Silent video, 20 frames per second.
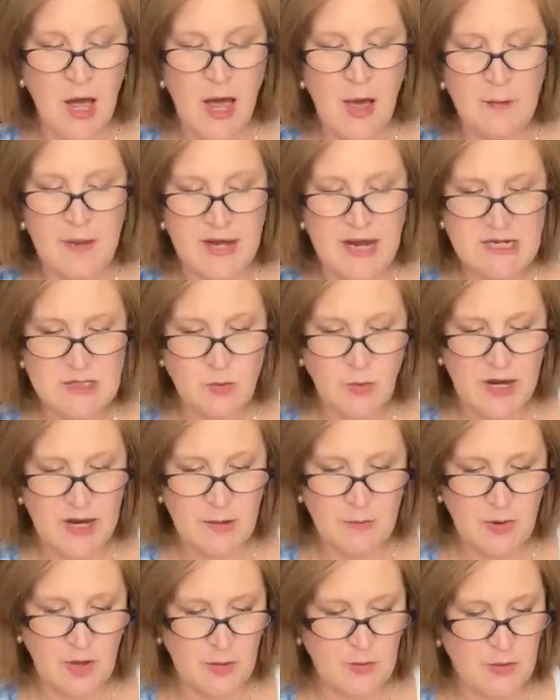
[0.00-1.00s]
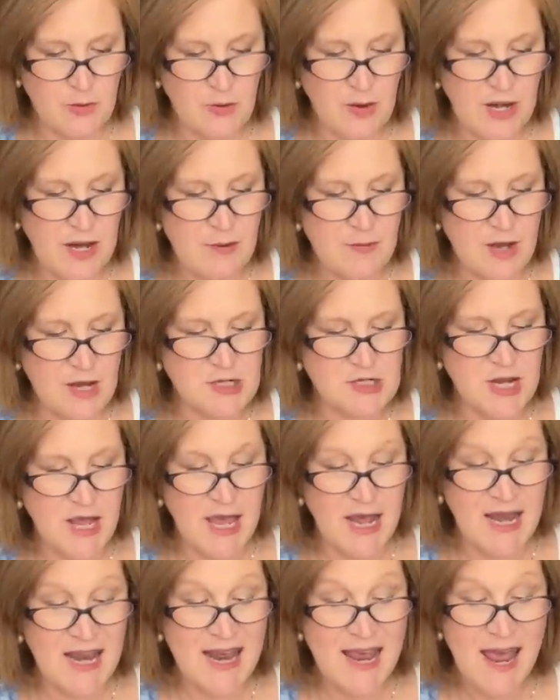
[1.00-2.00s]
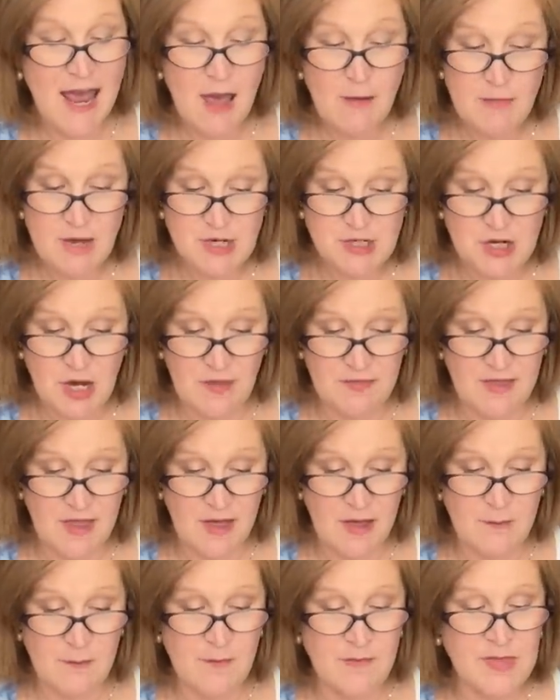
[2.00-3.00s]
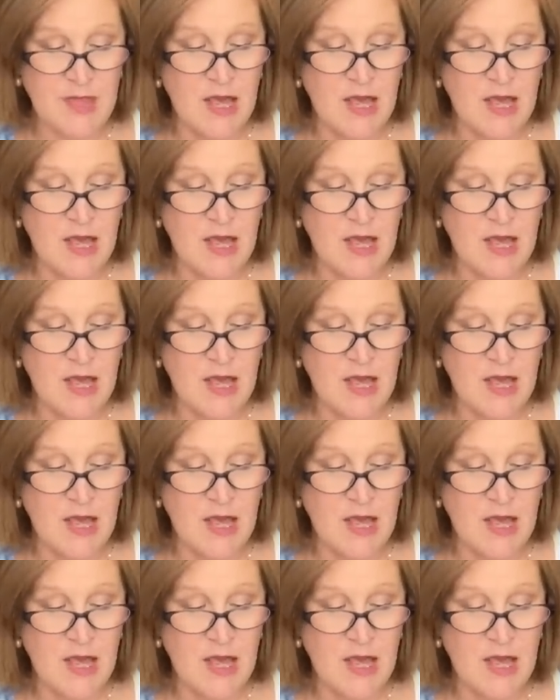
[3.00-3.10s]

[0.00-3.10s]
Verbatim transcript: because we can put pretty much any image on them.